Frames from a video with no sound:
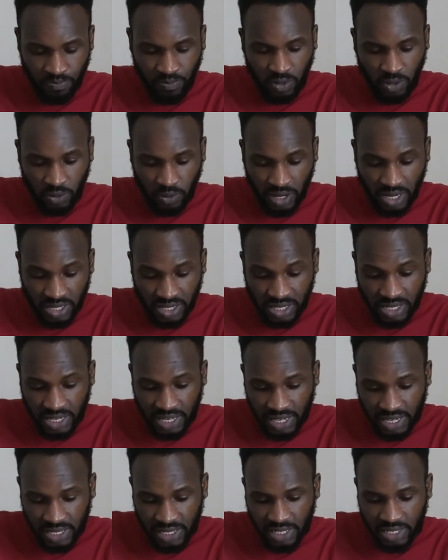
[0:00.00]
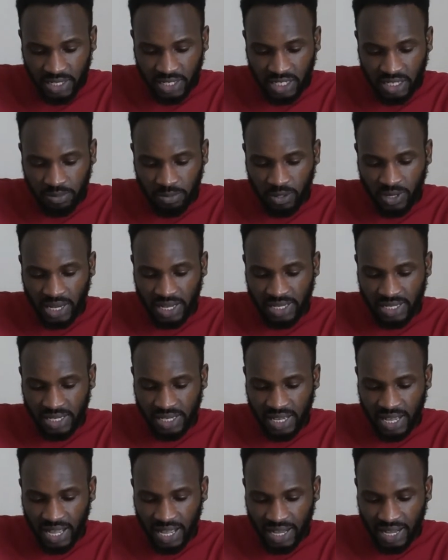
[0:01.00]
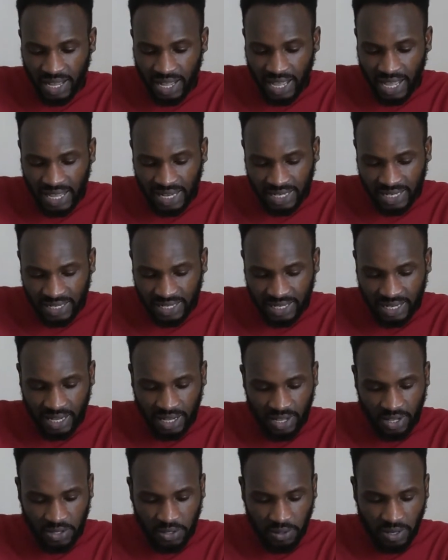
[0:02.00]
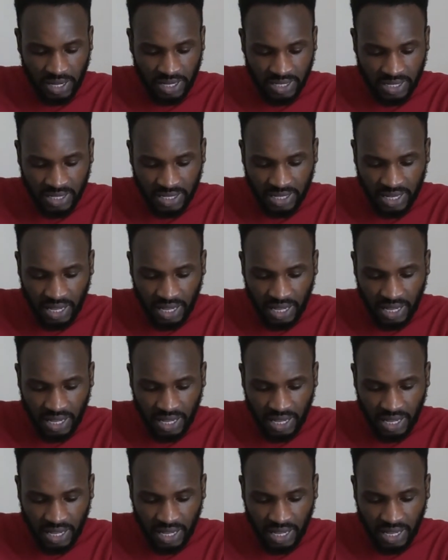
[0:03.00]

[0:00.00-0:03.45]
you can see ADG, you can see hang ads, you can see